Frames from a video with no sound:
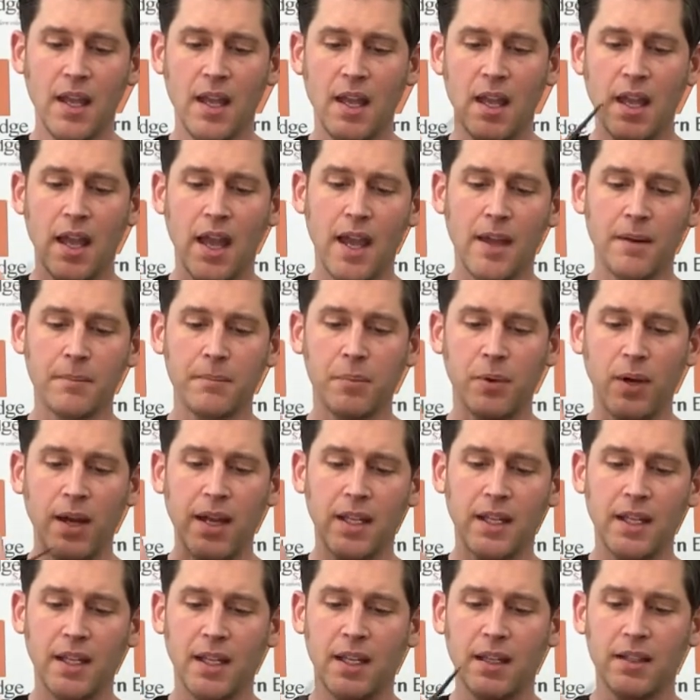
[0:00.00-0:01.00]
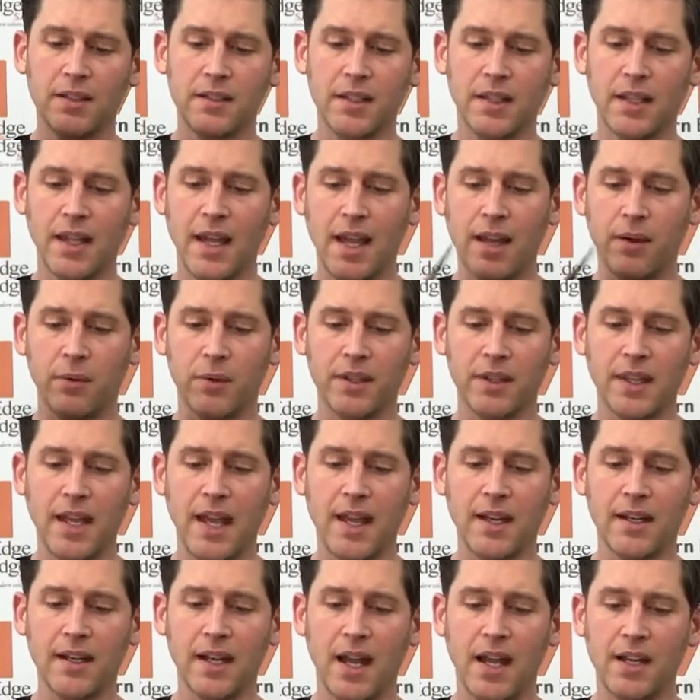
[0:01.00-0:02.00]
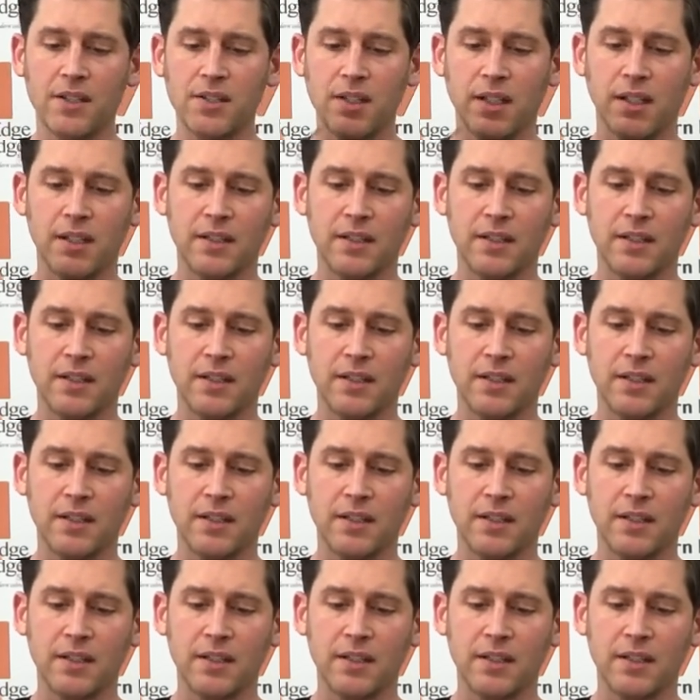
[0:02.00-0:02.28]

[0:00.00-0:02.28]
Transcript: and break into that with that notching